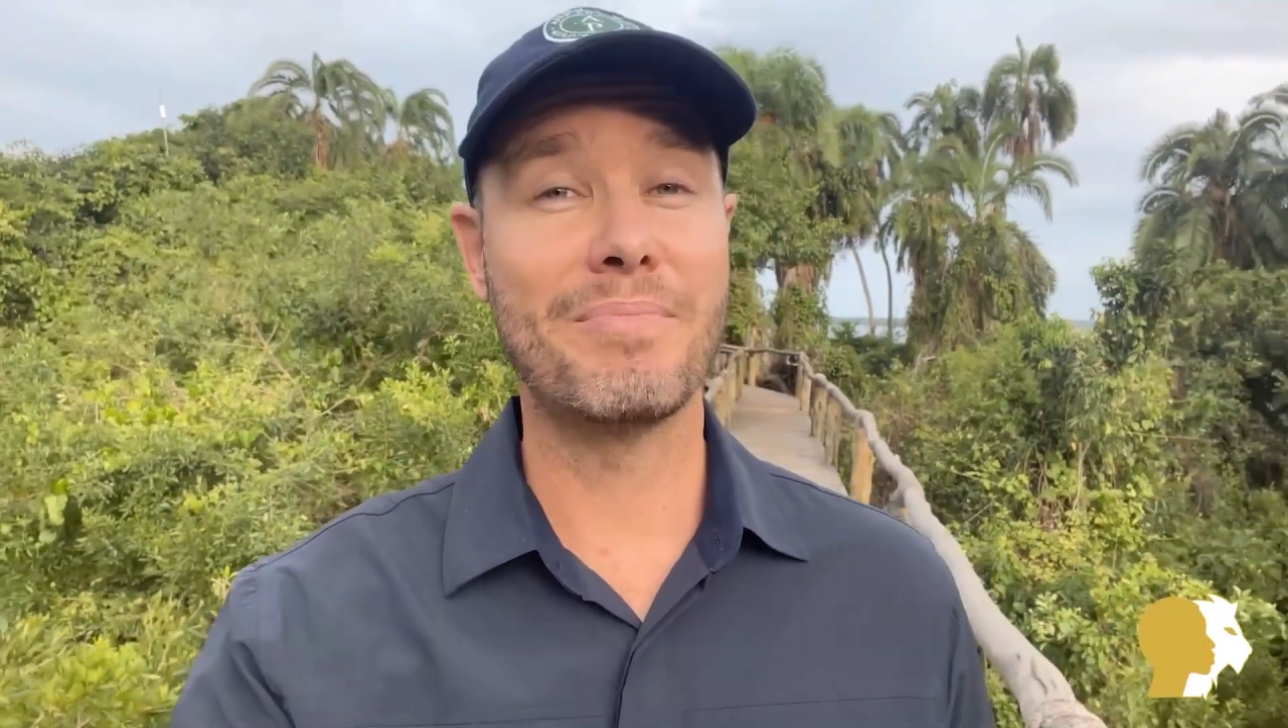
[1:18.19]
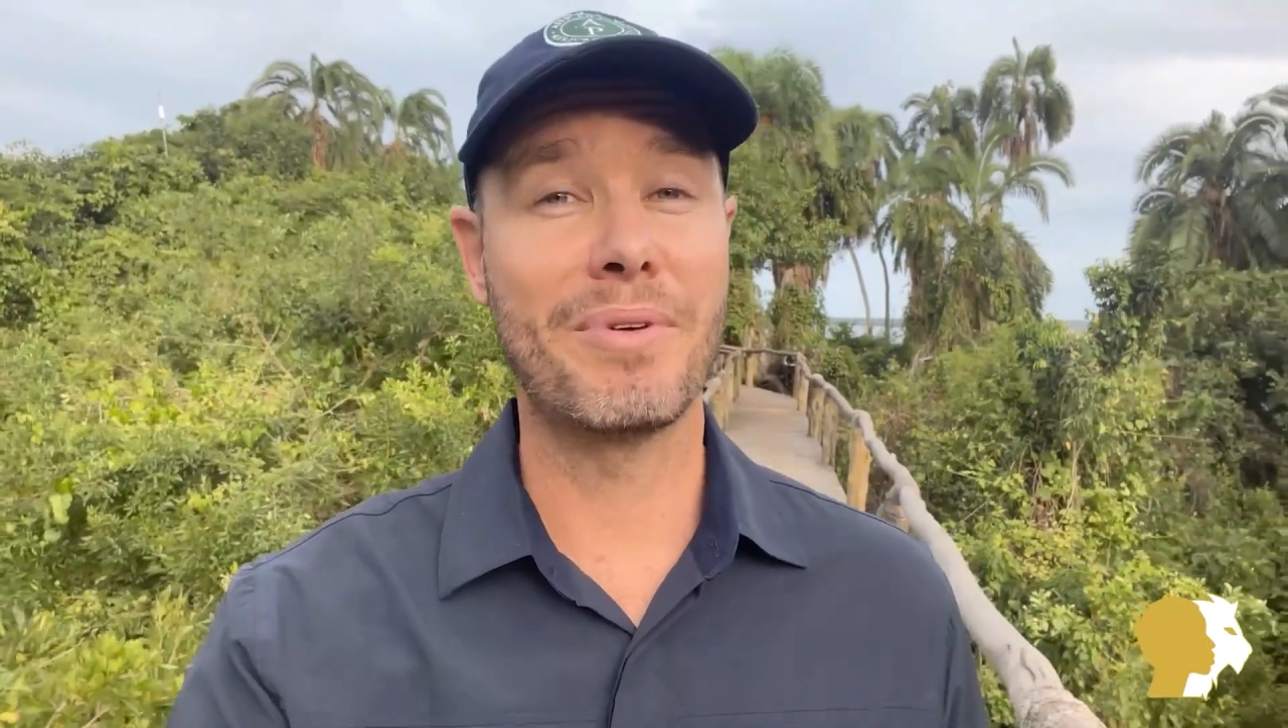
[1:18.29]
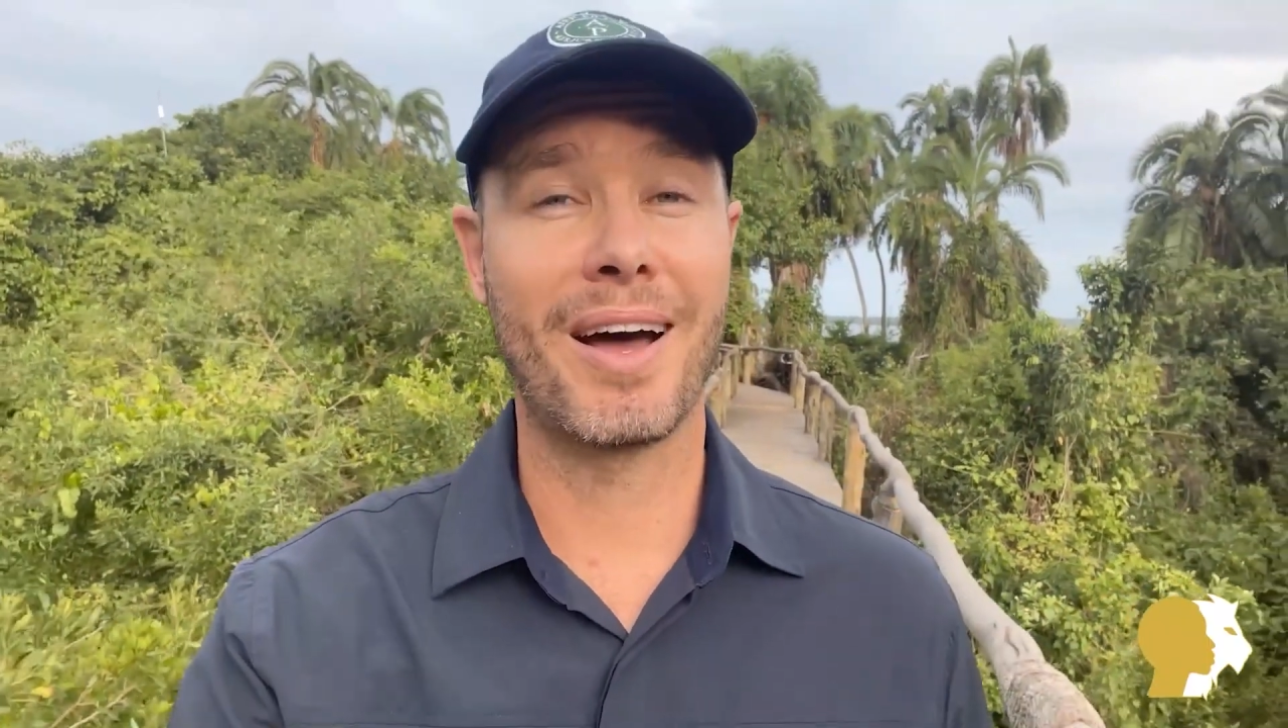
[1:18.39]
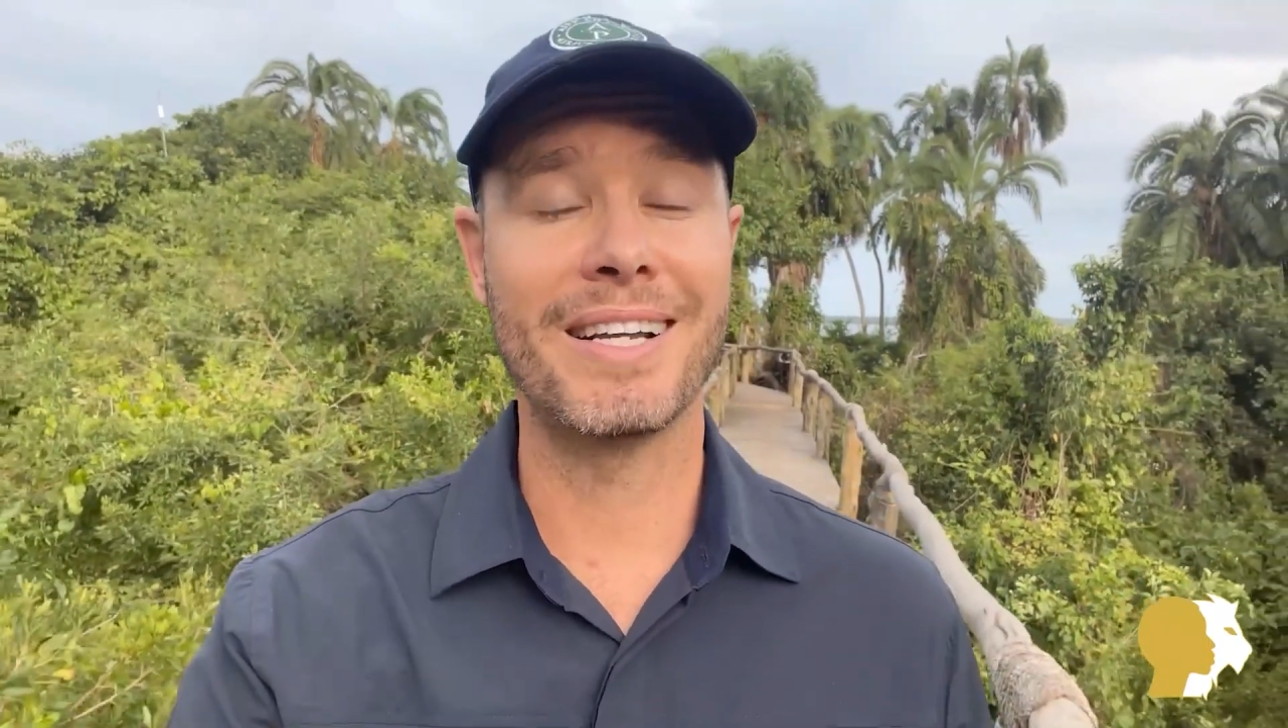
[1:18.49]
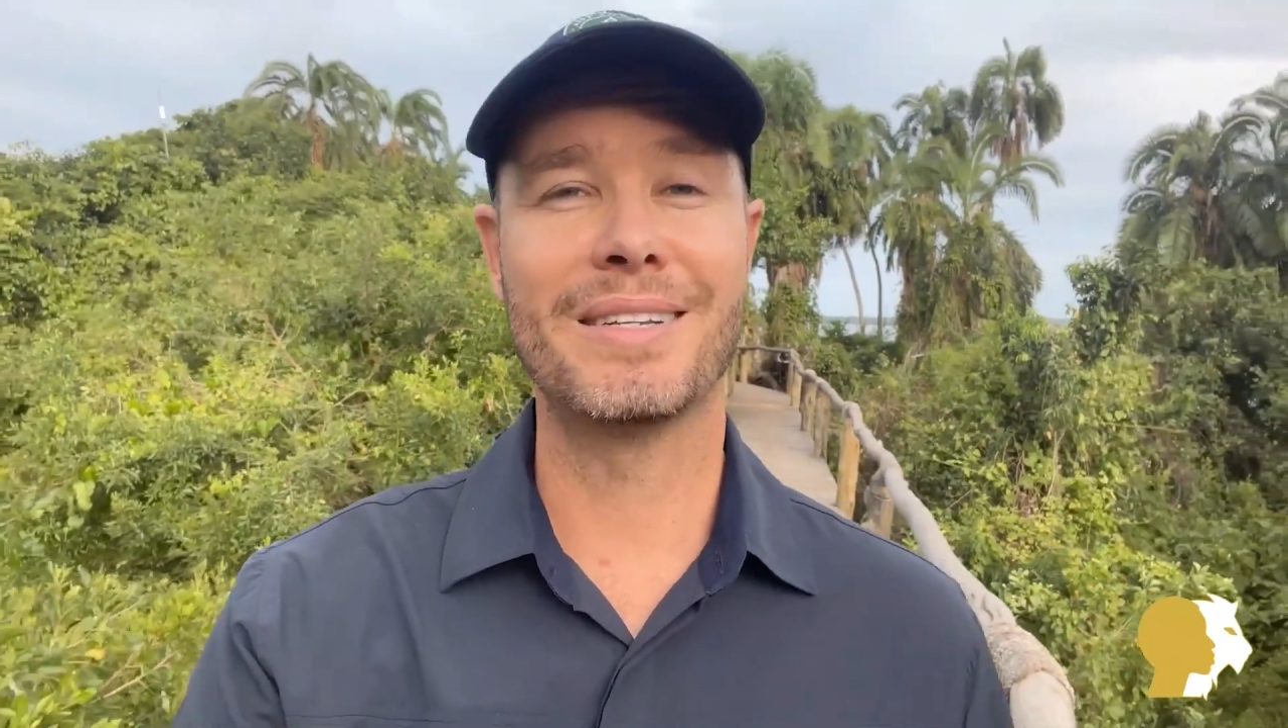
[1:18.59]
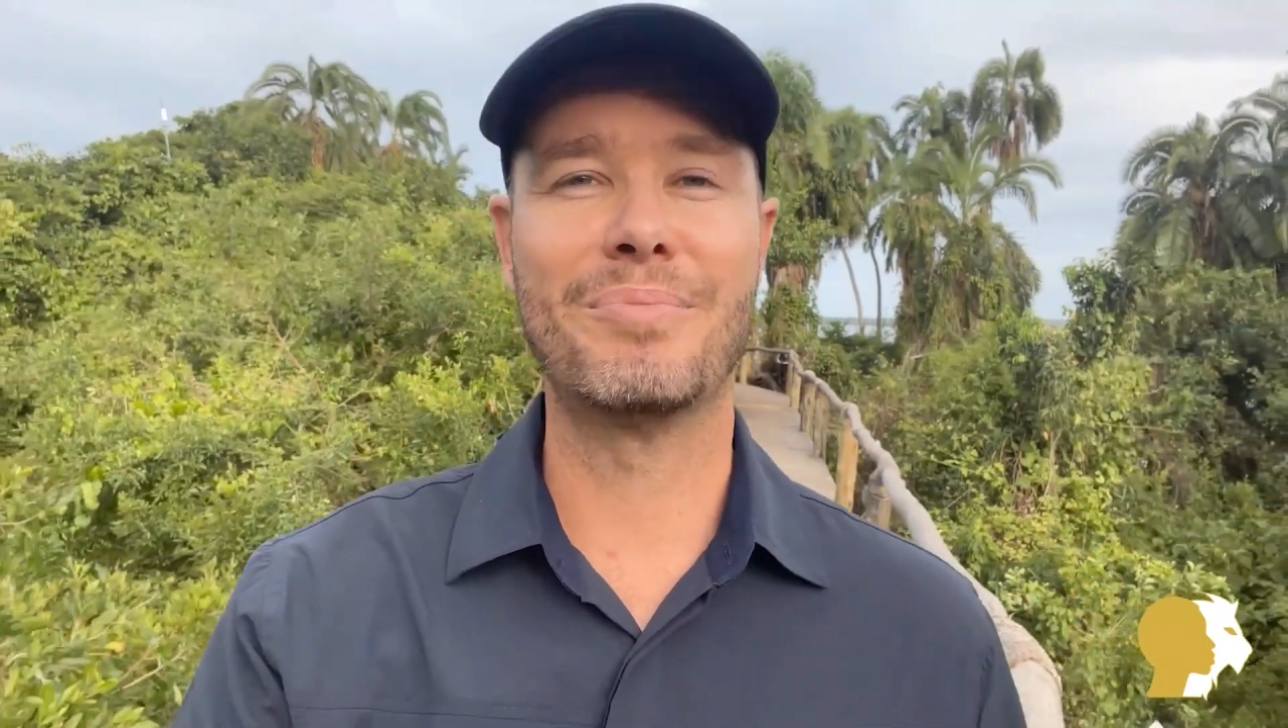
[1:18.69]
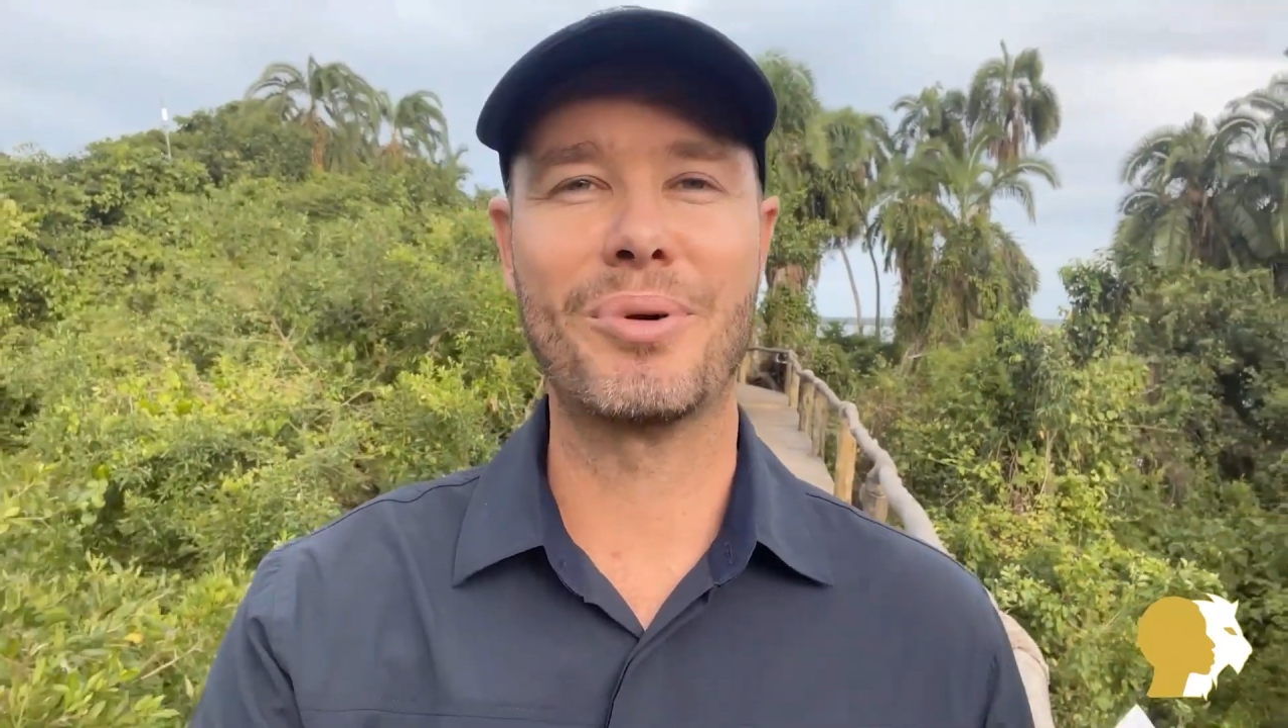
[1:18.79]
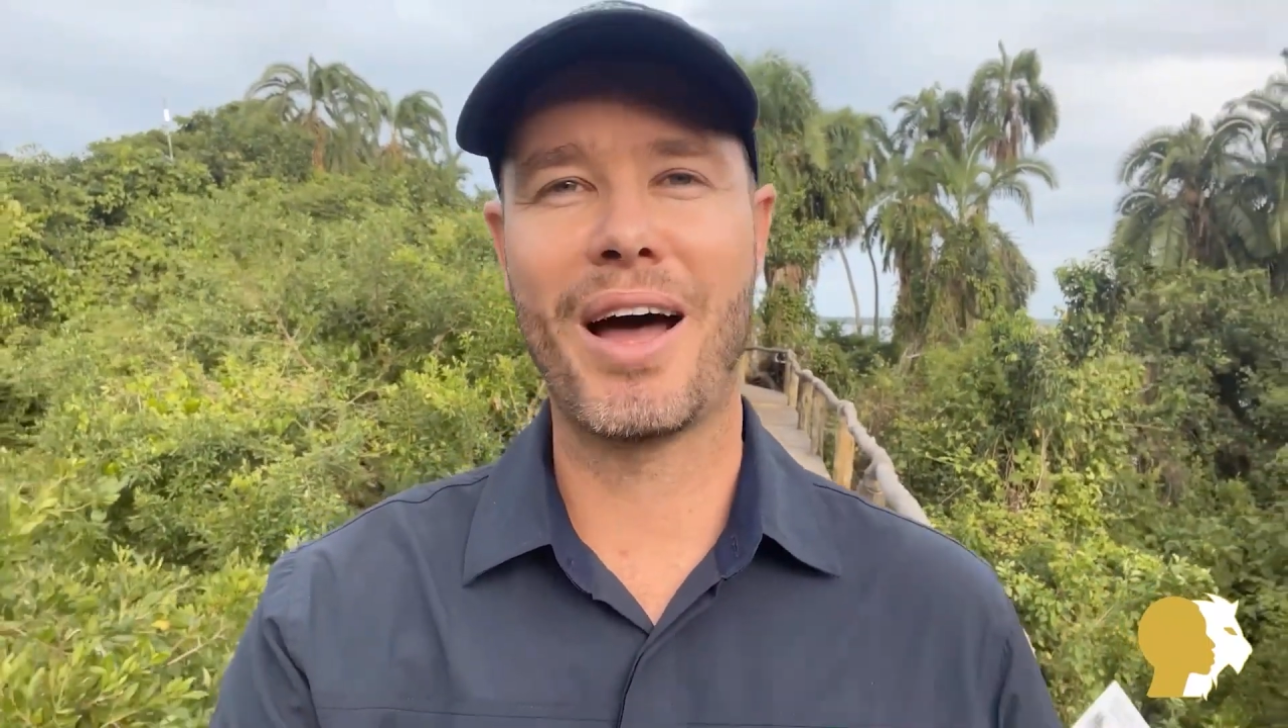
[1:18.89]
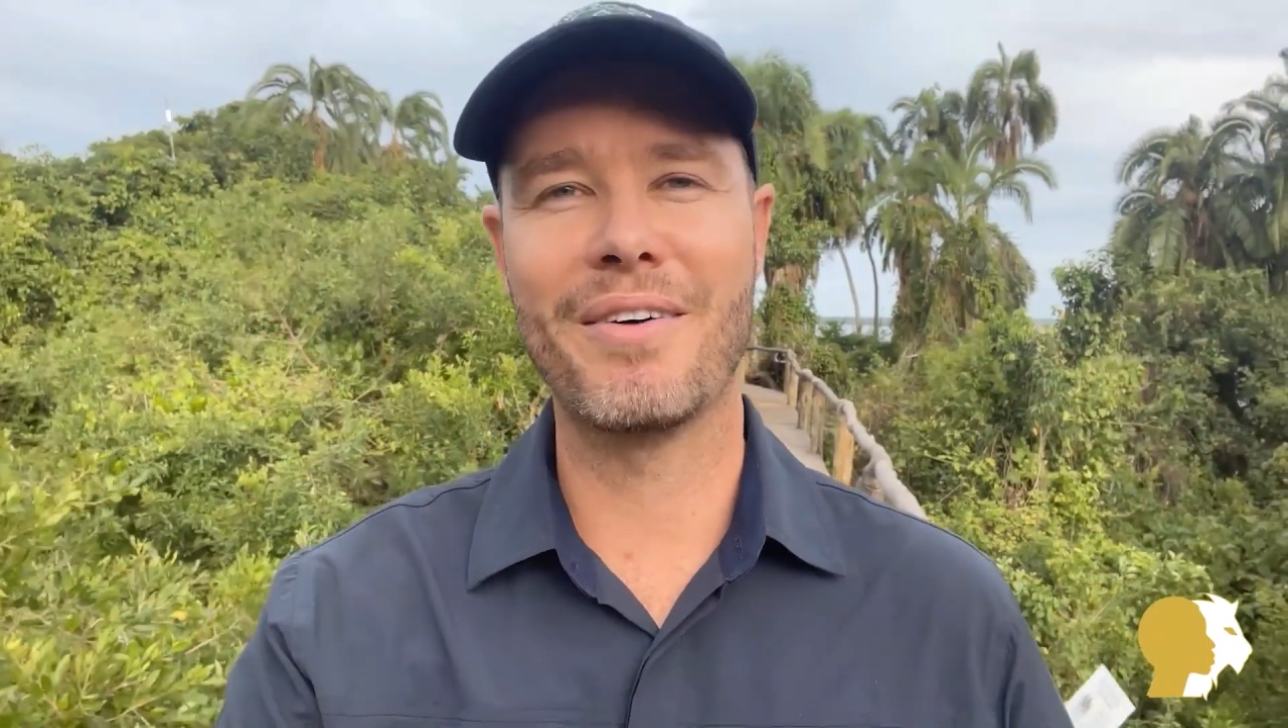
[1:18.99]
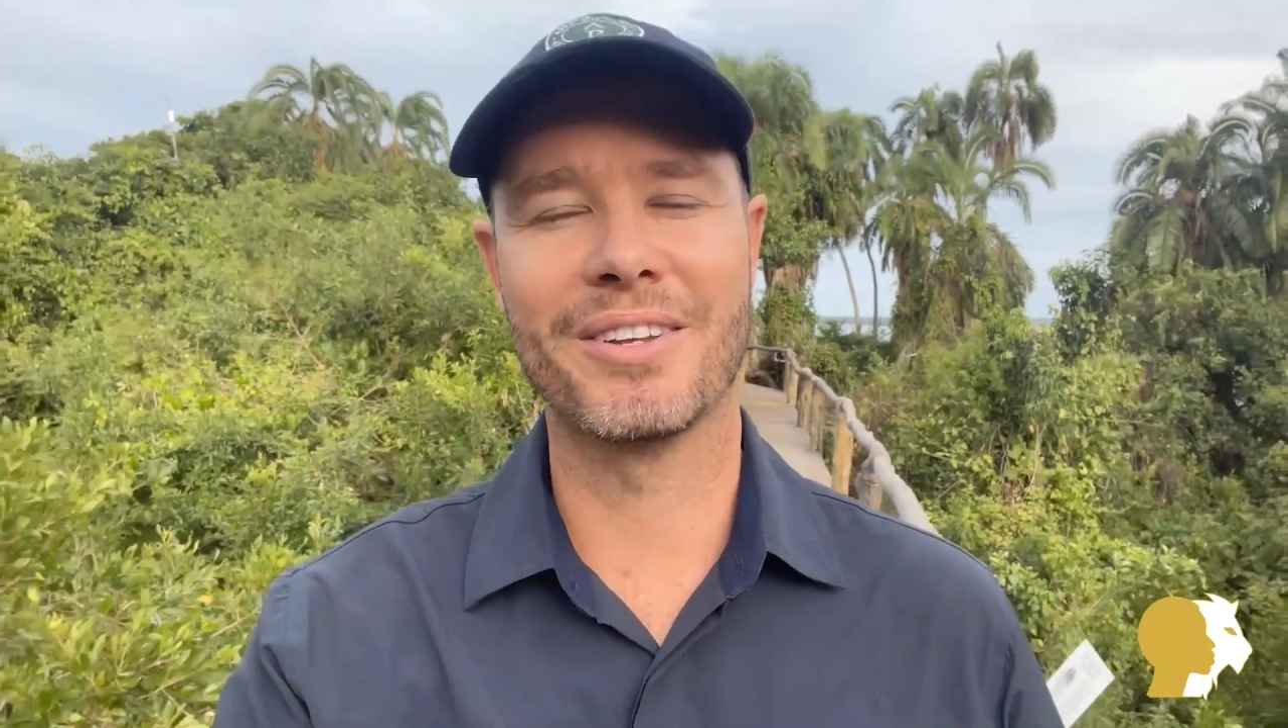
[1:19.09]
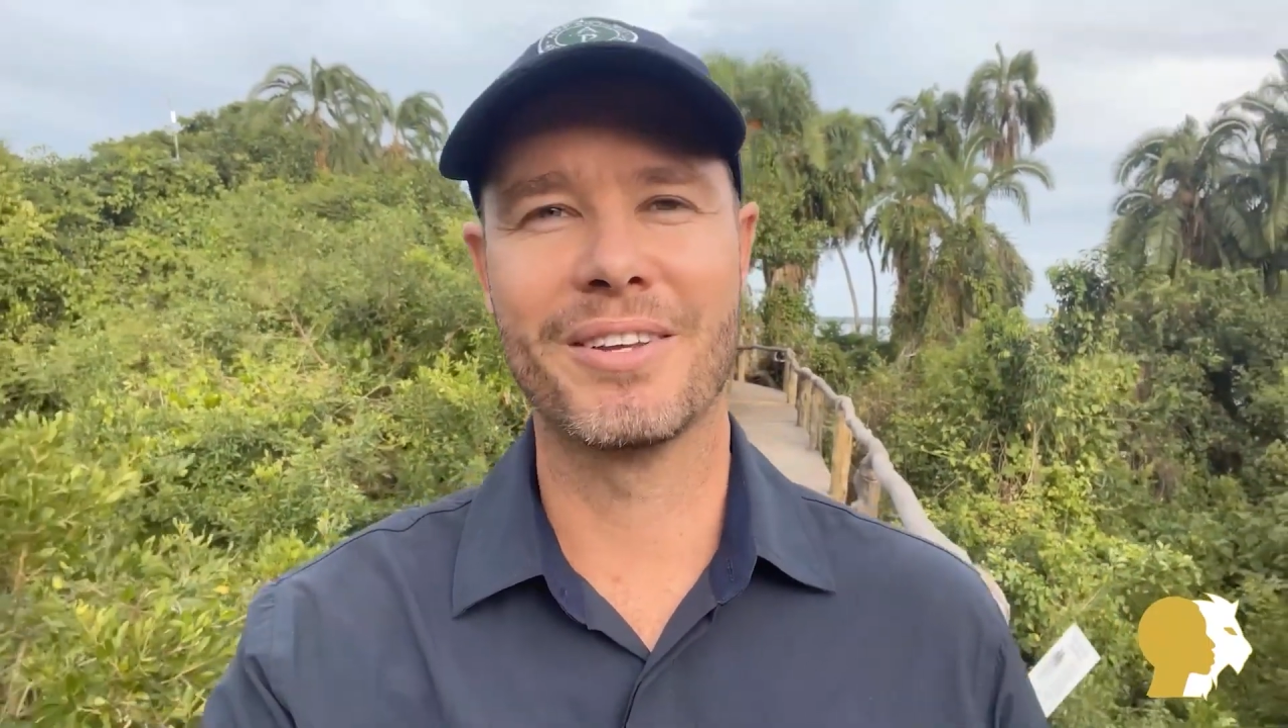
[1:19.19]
nice and private.